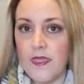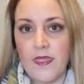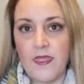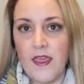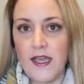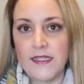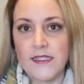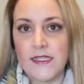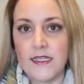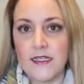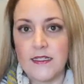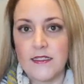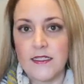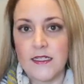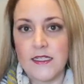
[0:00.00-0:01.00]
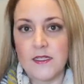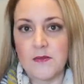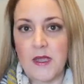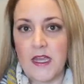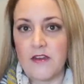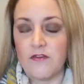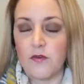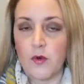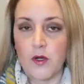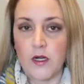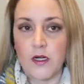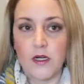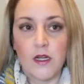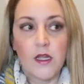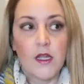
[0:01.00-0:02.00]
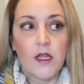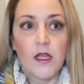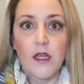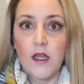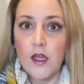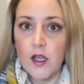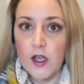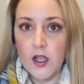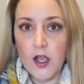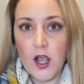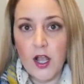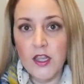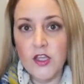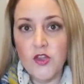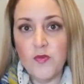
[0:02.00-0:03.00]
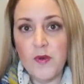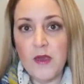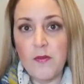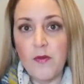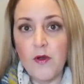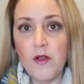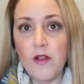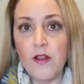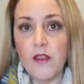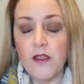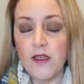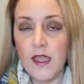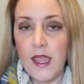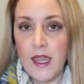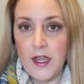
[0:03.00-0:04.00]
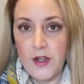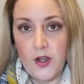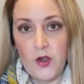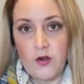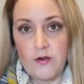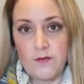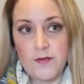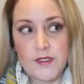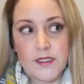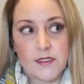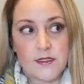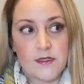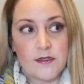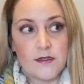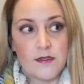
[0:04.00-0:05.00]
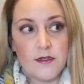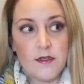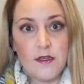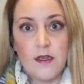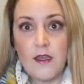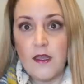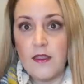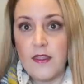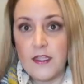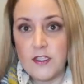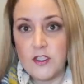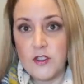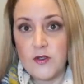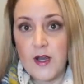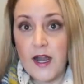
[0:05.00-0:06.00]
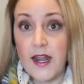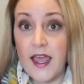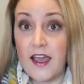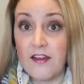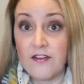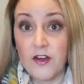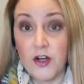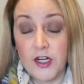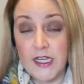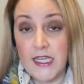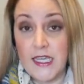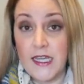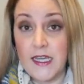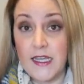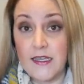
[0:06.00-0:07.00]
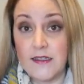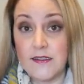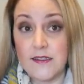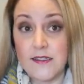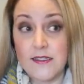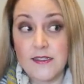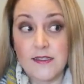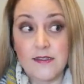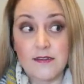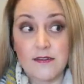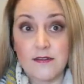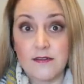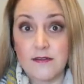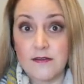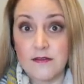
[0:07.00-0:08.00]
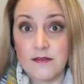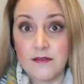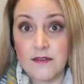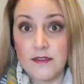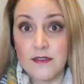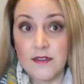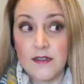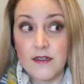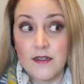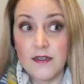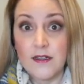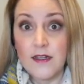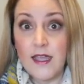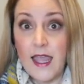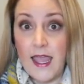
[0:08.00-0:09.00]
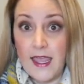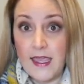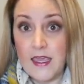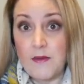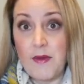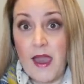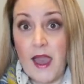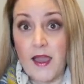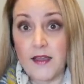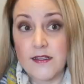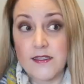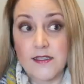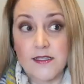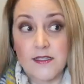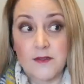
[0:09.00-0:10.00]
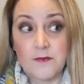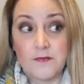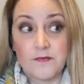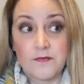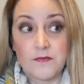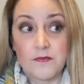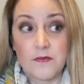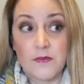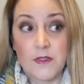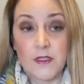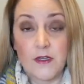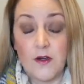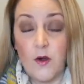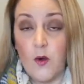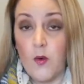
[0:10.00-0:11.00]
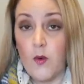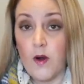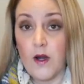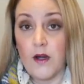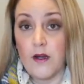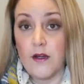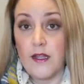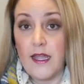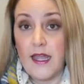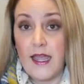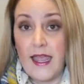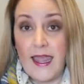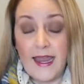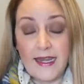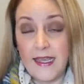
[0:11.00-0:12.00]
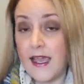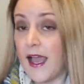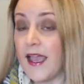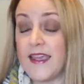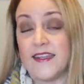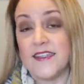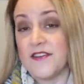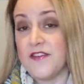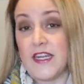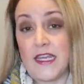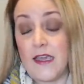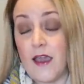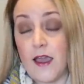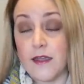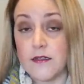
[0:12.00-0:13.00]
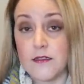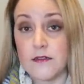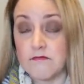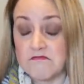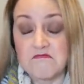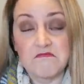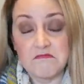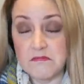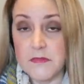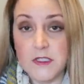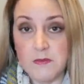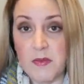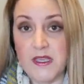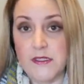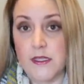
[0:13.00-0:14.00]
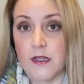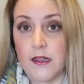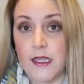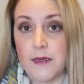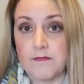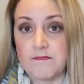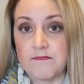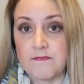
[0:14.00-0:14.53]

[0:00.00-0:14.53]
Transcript: That's it. It's made for college people and gnomes that do not have creaky knees, achy backs, or any height of any kind. It's basically.